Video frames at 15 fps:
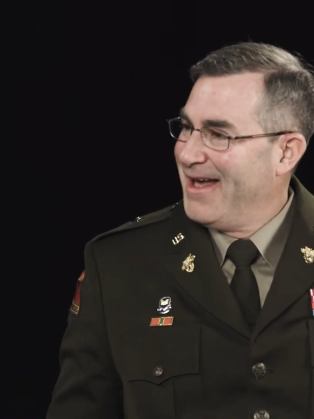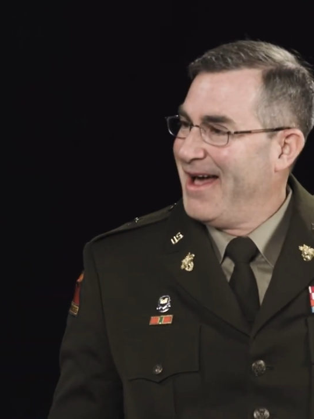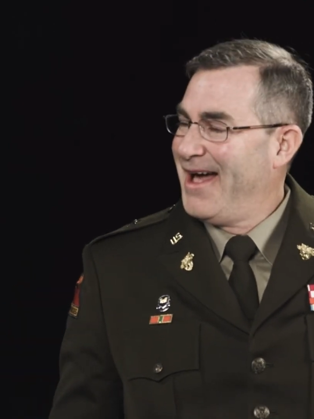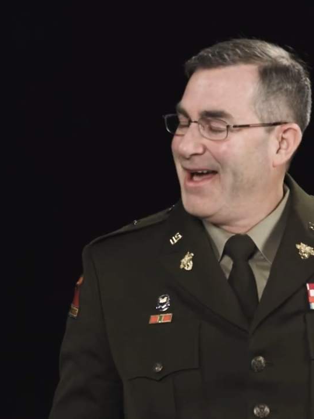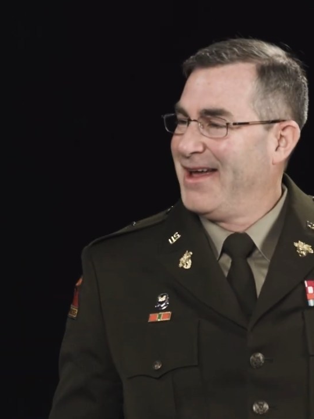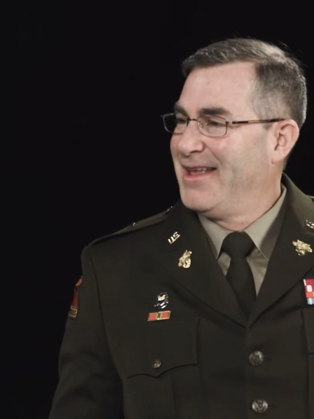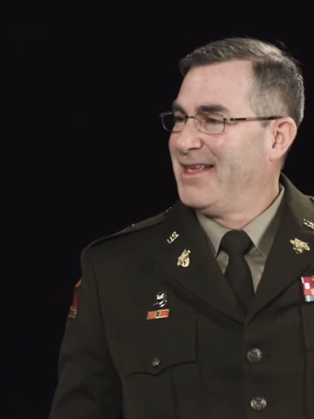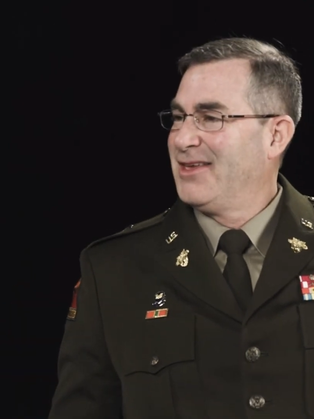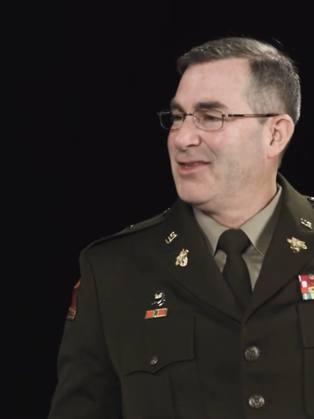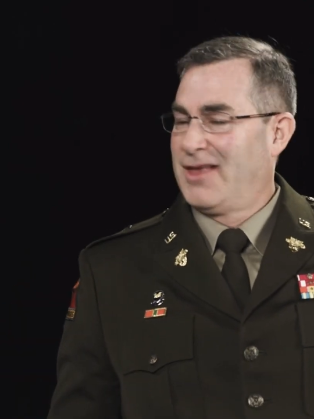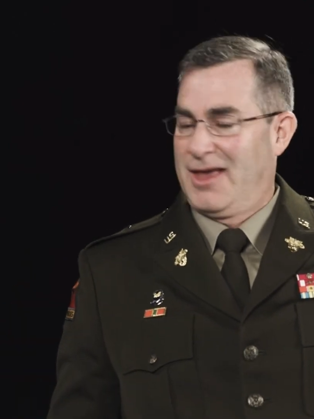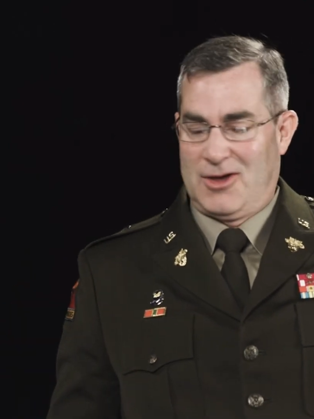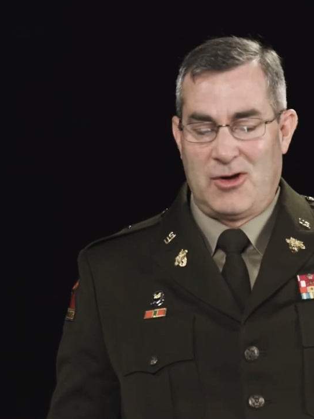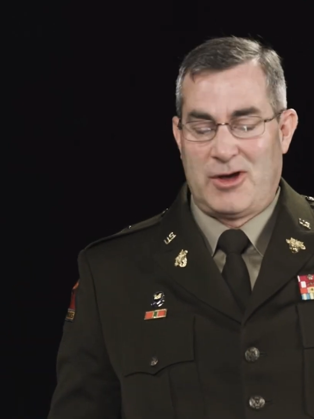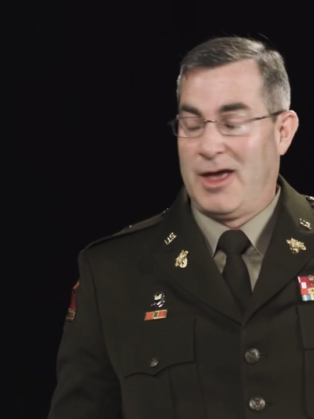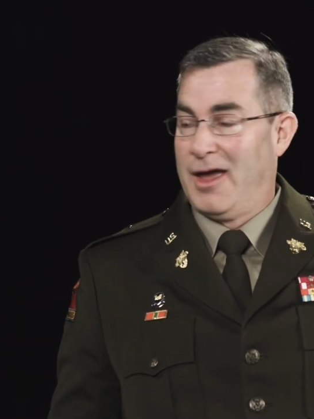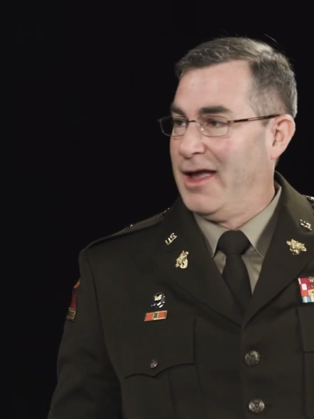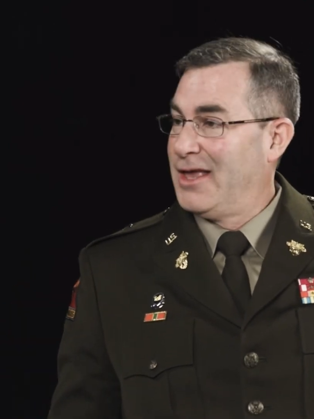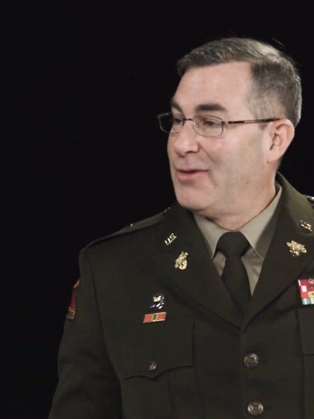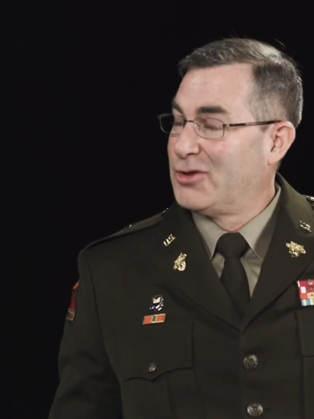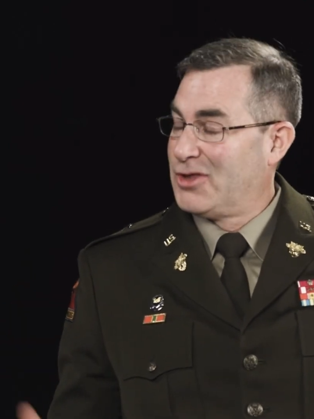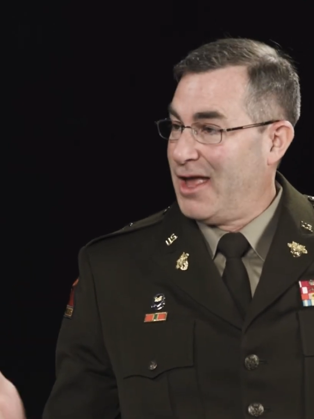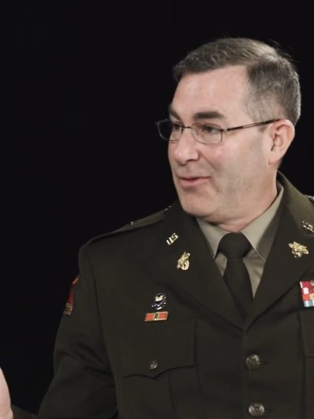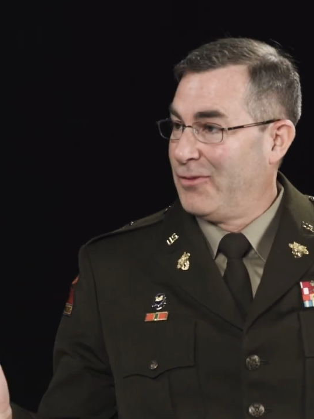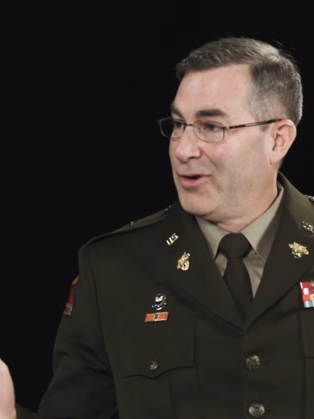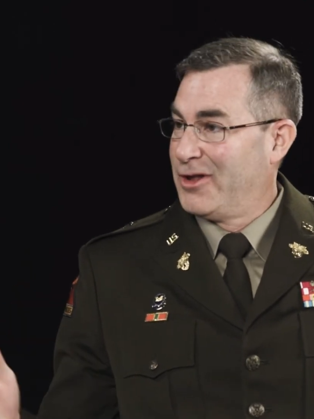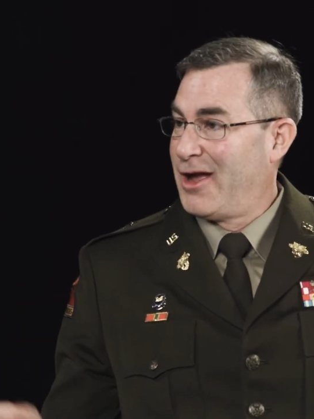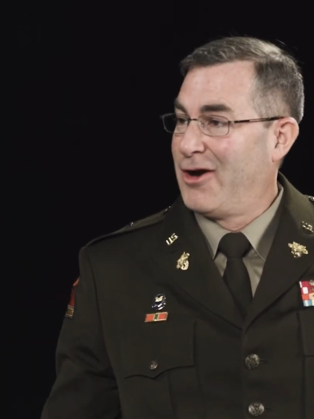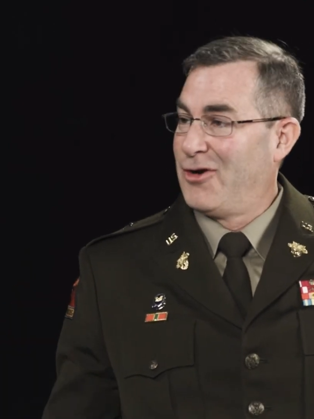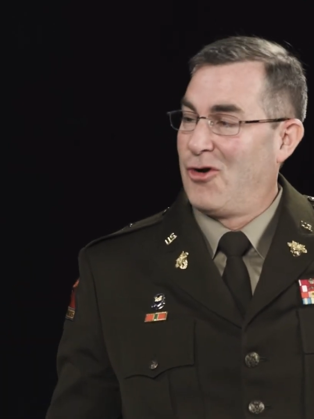And he's like, "Okay." And he was a
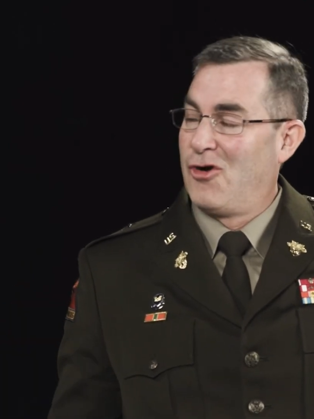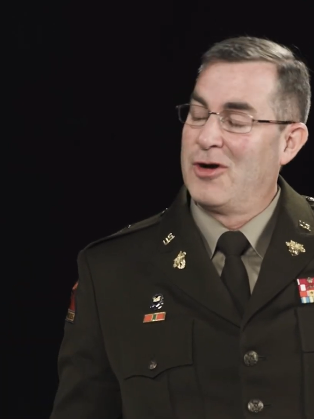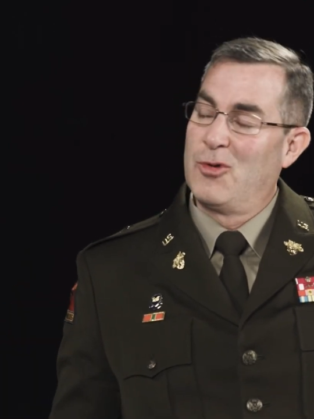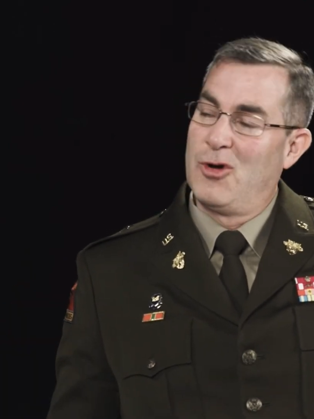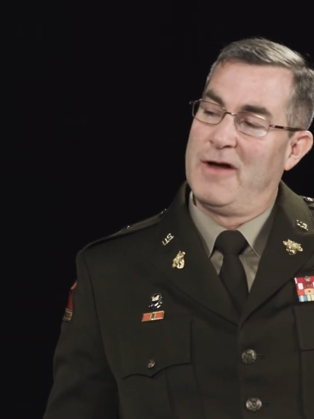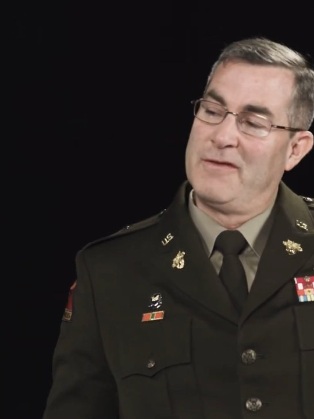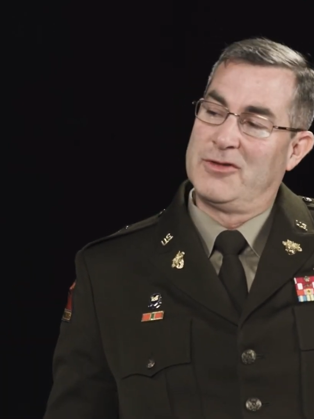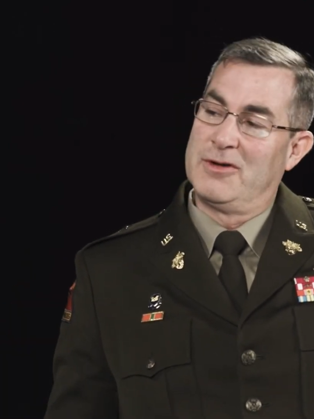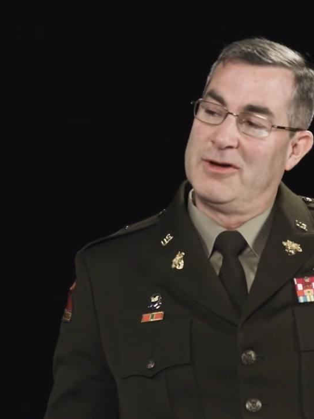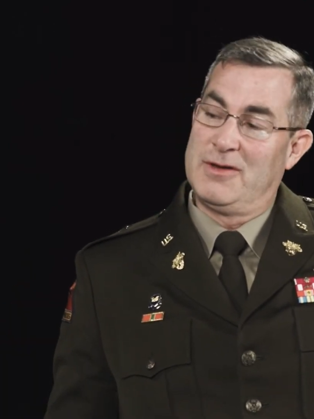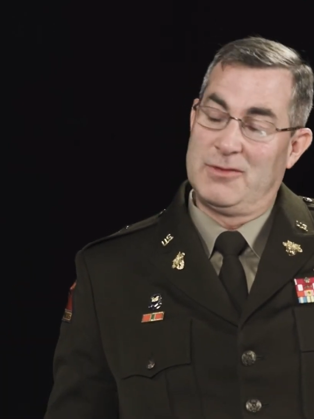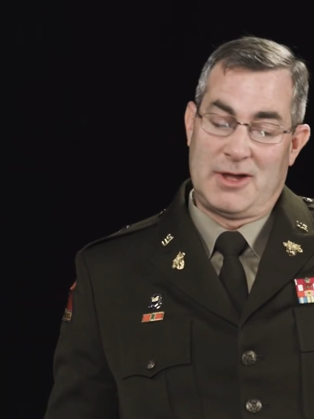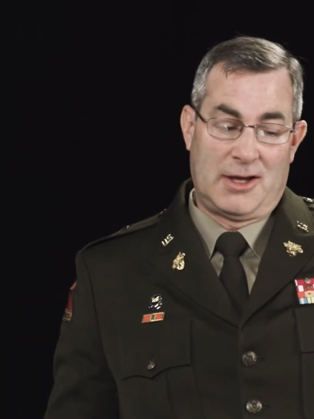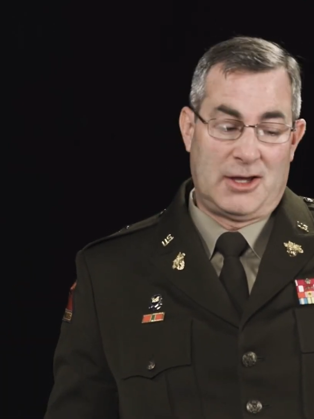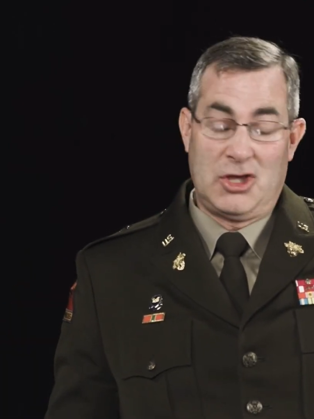retired armor officer, and he was like,